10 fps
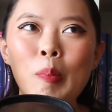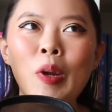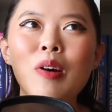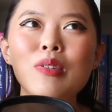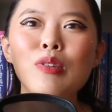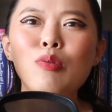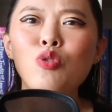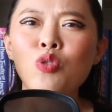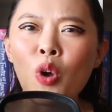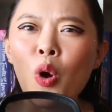but also
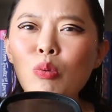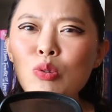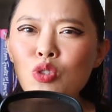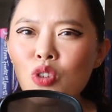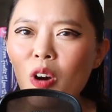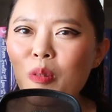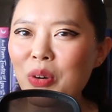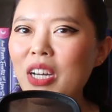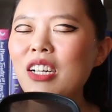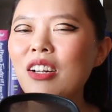so
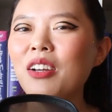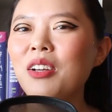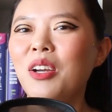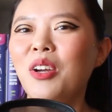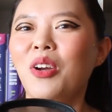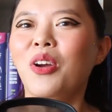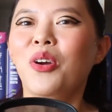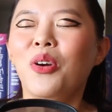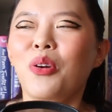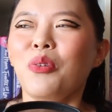much
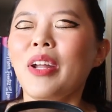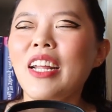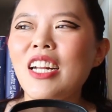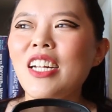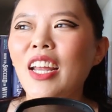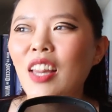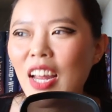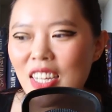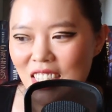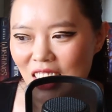reading Jade
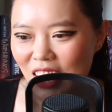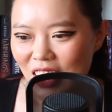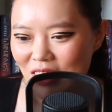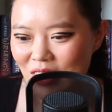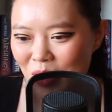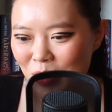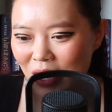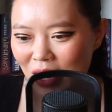Legacy. So,